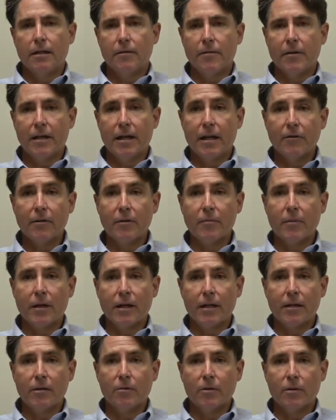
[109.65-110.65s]
that
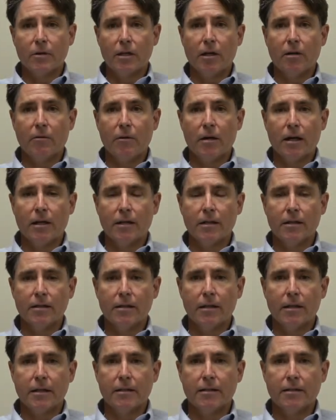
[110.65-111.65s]
everybody will go on
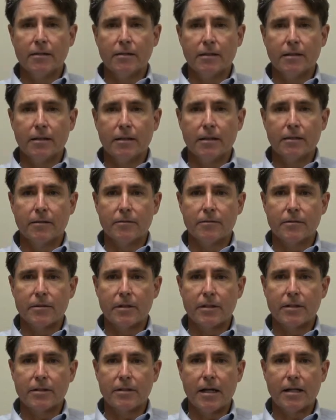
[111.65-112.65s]
and
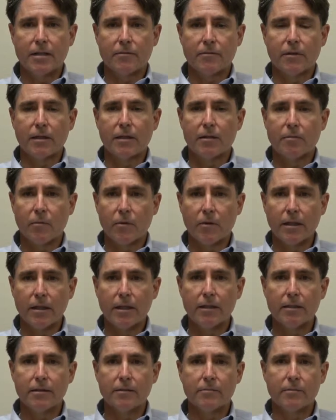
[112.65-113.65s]
successfully
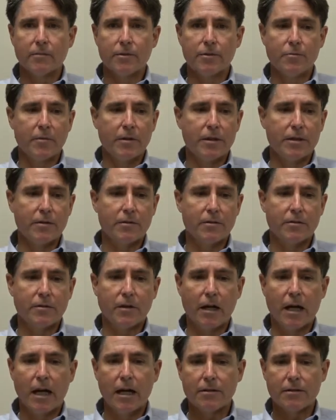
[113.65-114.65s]
complete, which means
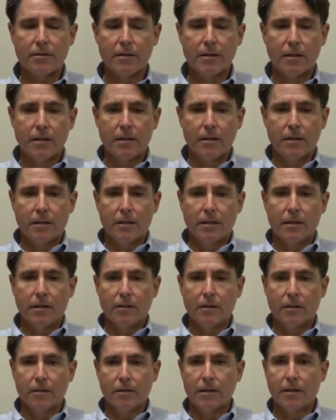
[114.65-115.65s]
to us
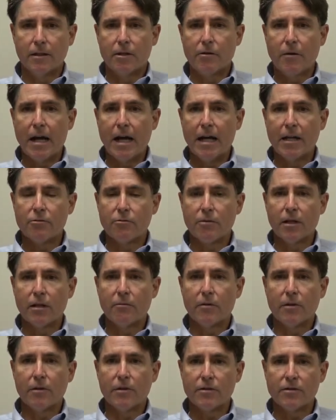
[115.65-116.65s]
they'll either
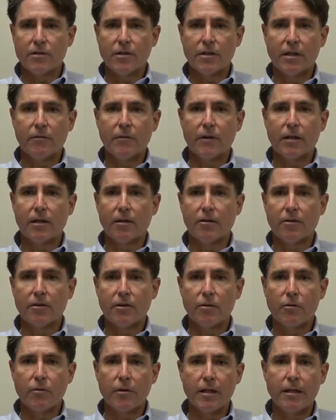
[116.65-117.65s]
graduate with a certificate or a
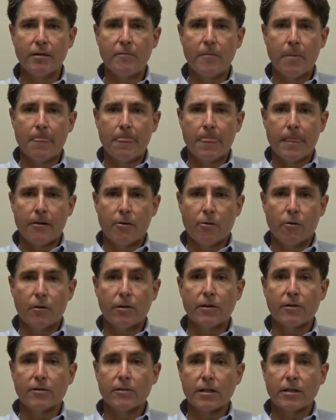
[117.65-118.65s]
degree,
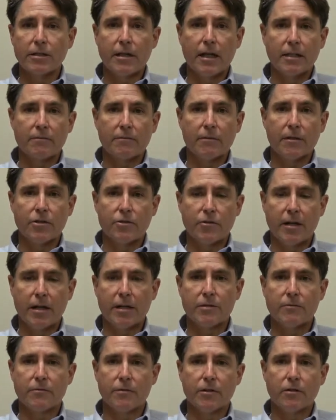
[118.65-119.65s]
or they'll successfully
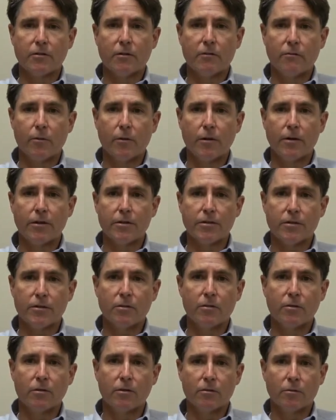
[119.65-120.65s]
transfer to a four-year
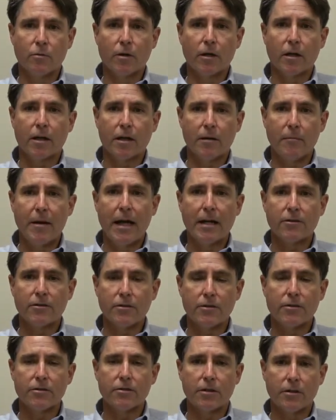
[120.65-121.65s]
school and work on a
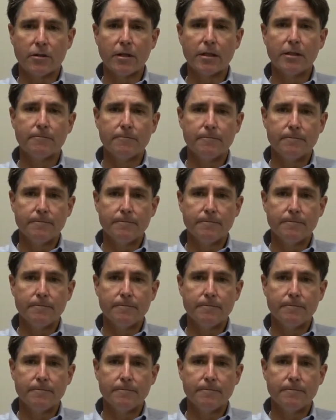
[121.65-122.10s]
bachelor's degree.